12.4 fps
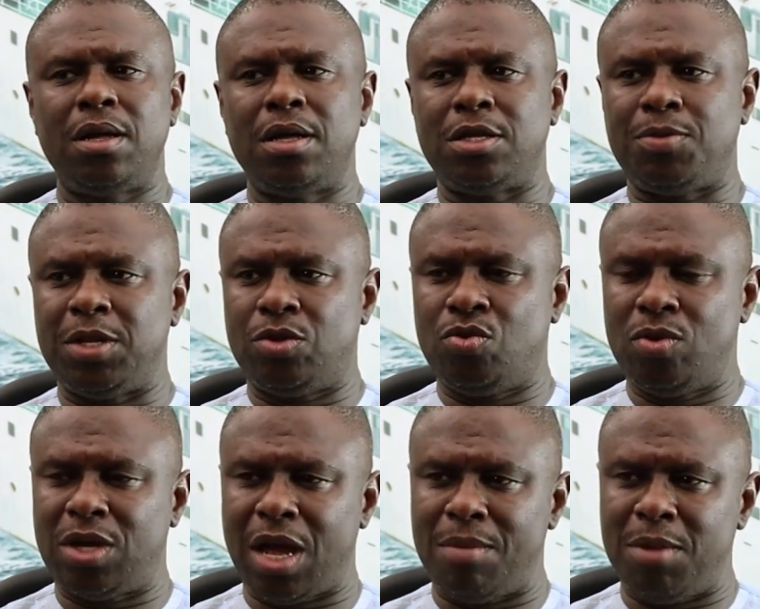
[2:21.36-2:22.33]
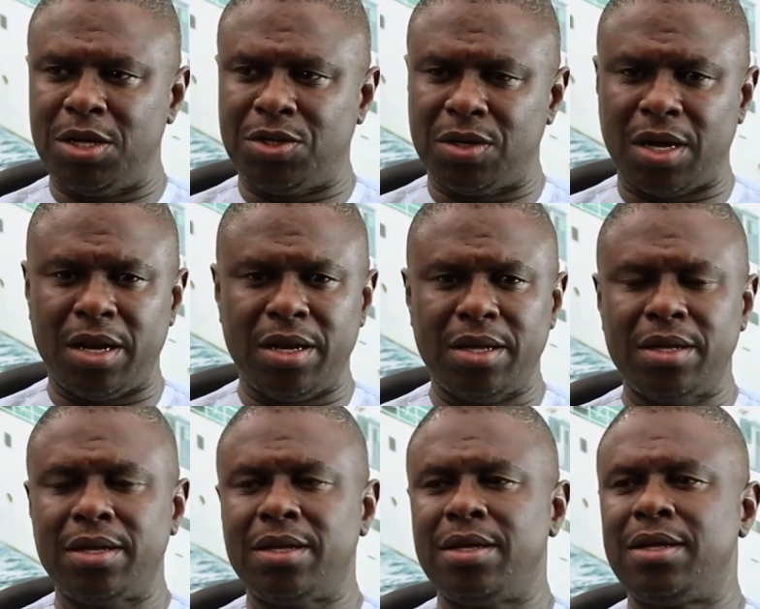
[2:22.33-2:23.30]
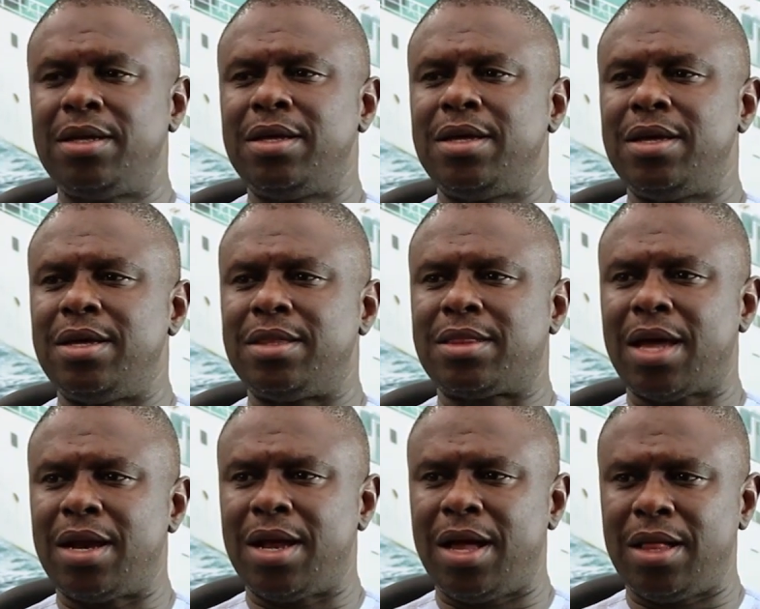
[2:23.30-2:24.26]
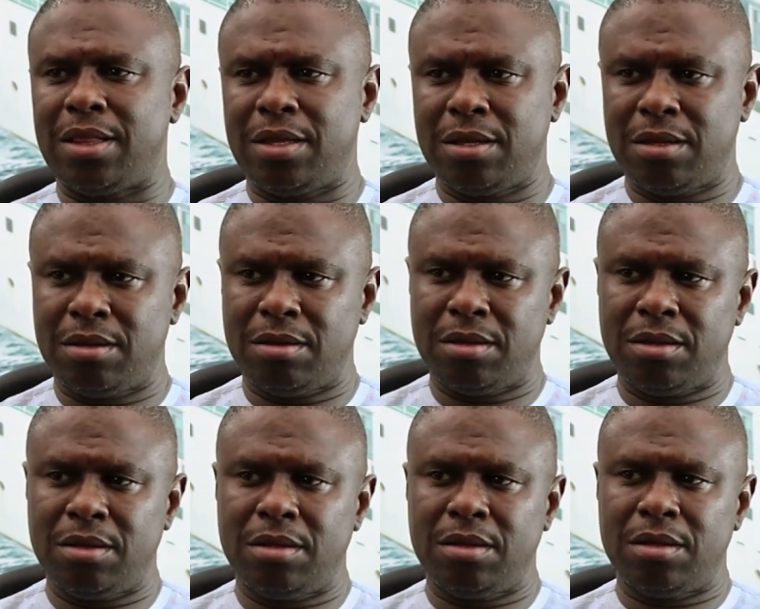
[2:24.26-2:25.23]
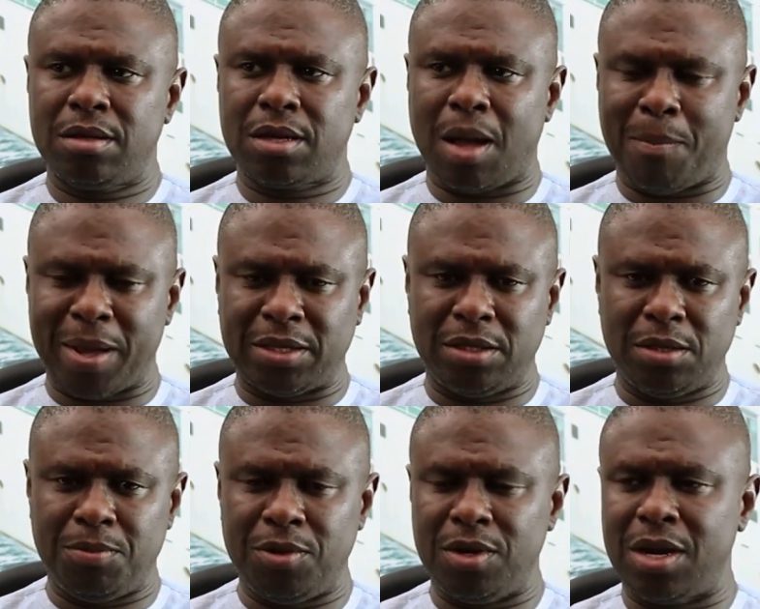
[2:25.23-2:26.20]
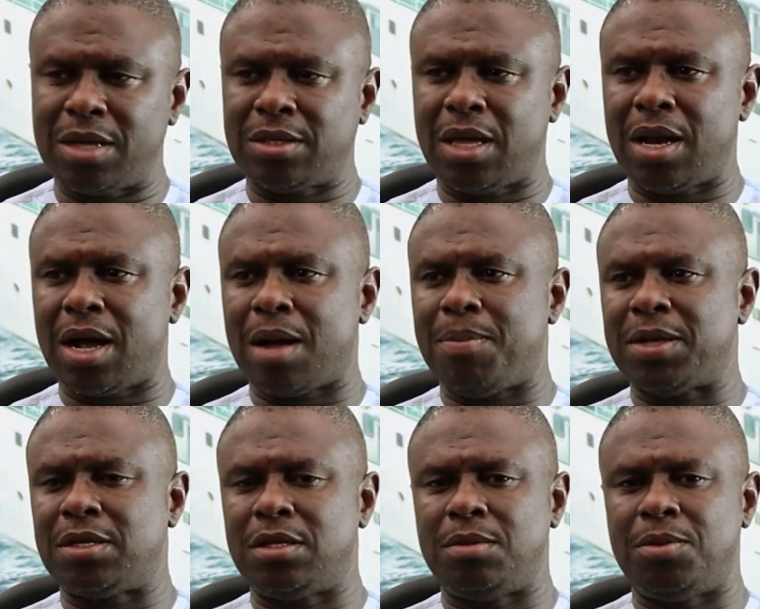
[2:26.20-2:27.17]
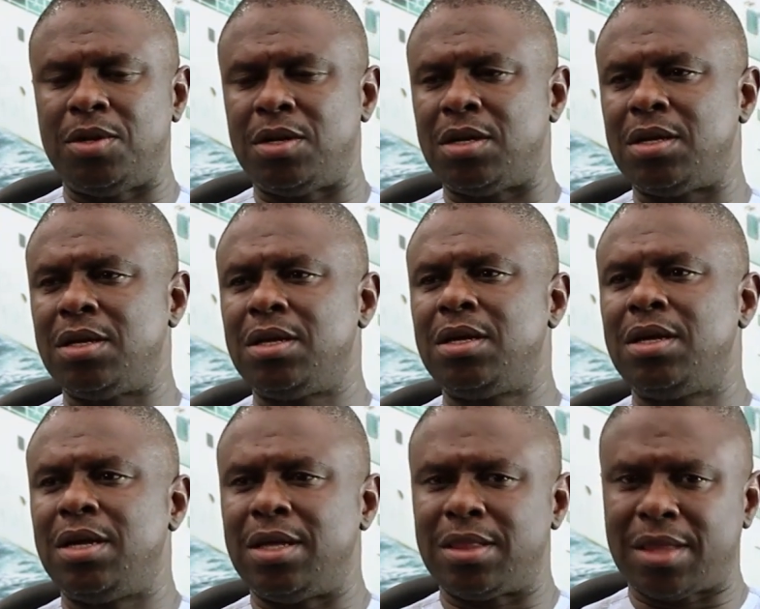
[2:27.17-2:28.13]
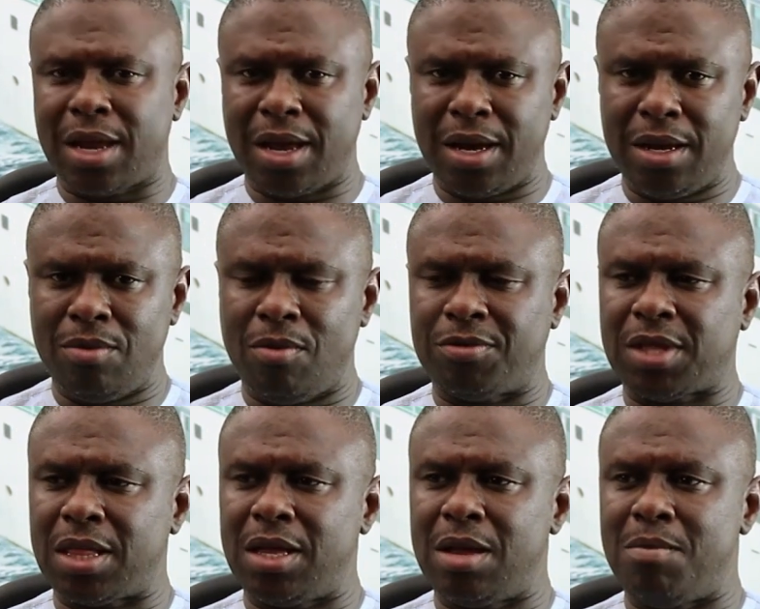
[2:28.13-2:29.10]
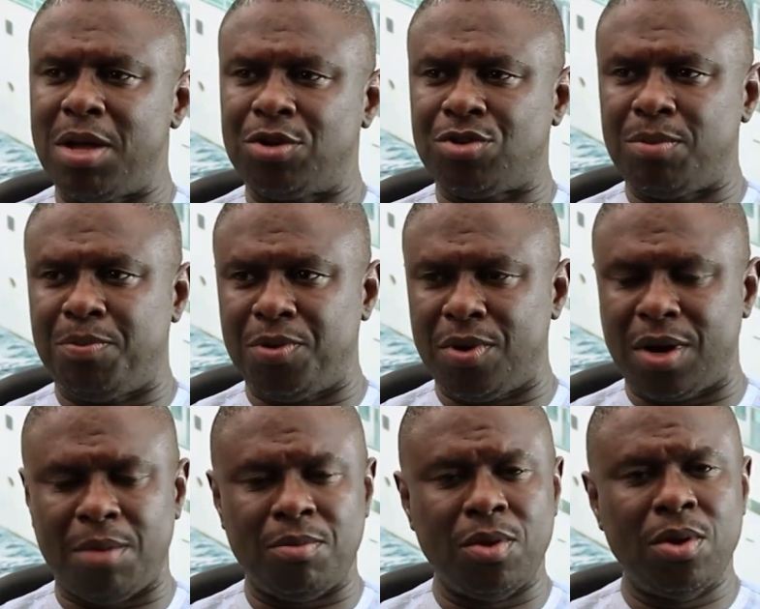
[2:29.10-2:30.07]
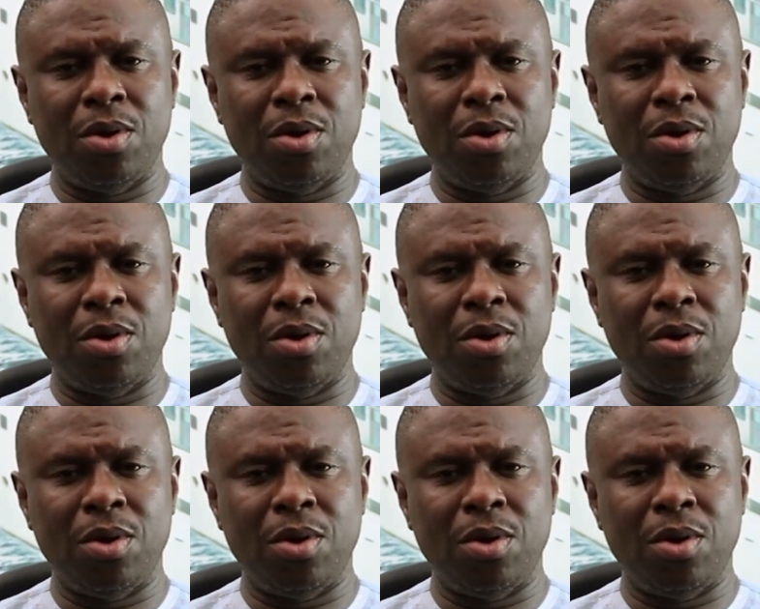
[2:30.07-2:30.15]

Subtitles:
it's been 2-dimensional: internal capacity building, external capacity building. Internally, we've started a mentoring program